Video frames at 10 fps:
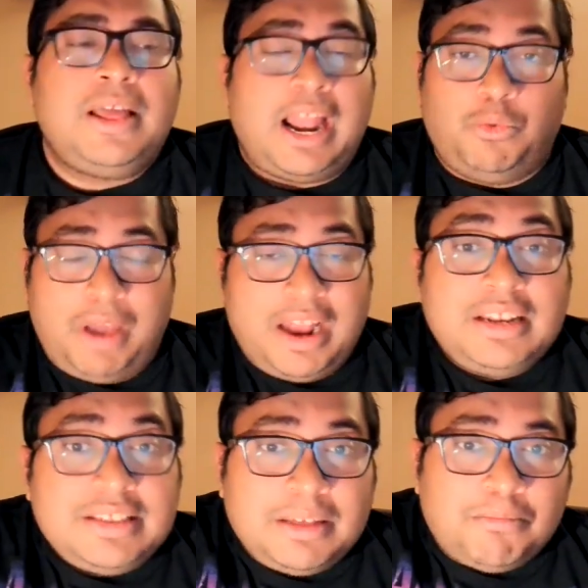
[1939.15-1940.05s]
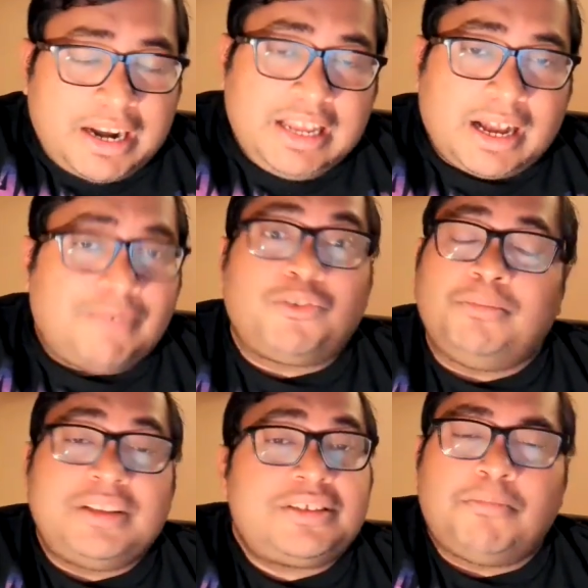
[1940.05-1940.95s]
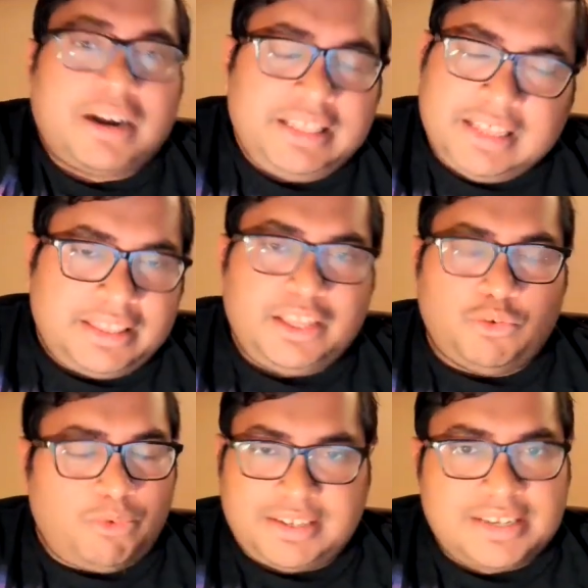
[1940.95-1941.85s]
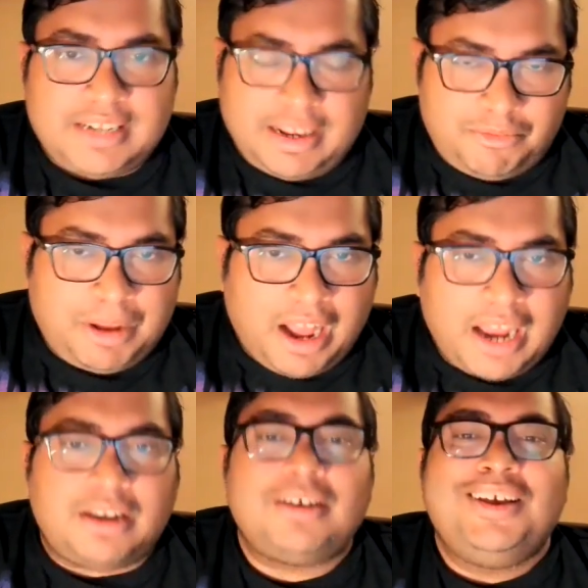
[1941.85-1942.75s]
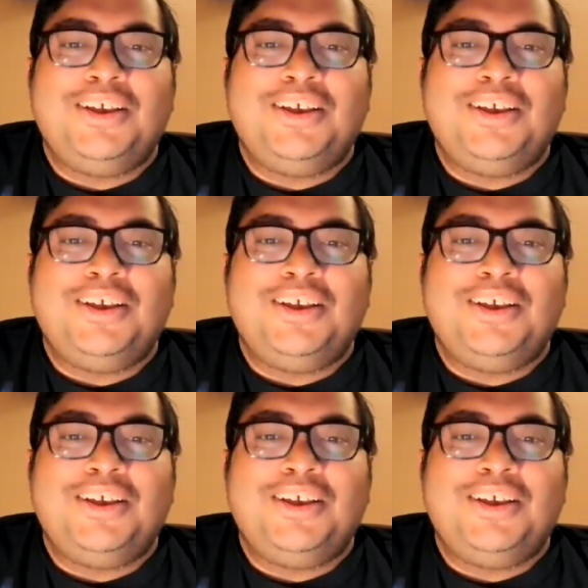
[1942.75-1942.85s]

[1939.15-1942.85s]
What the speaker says: And where did the money come from? This is the money that the US has left behind.